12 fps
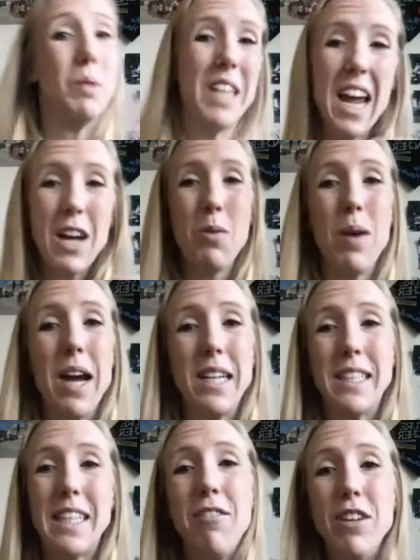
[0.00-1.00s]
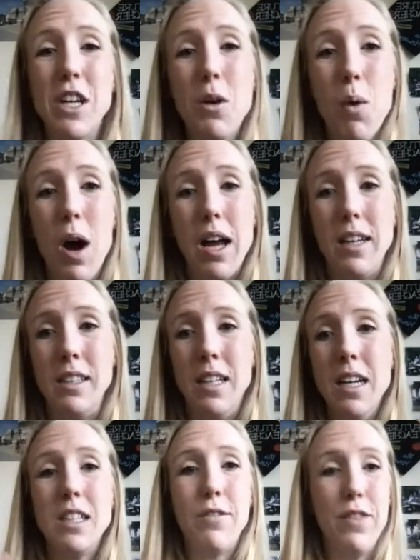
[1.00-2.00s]
take away 71
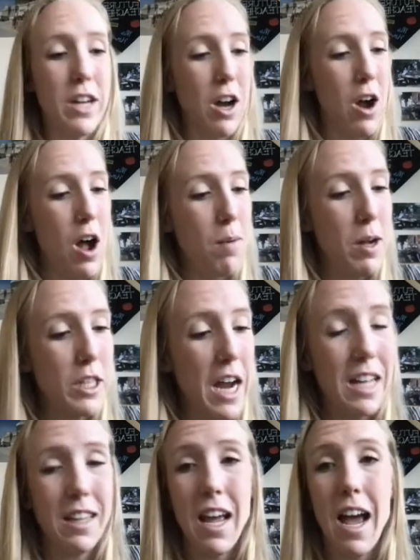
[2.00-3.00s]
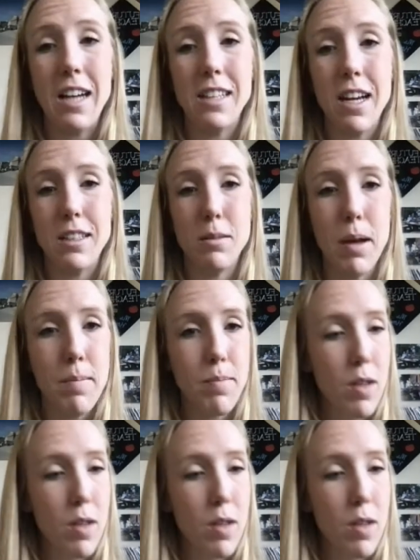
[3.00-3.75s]
to figure out how much x has to be.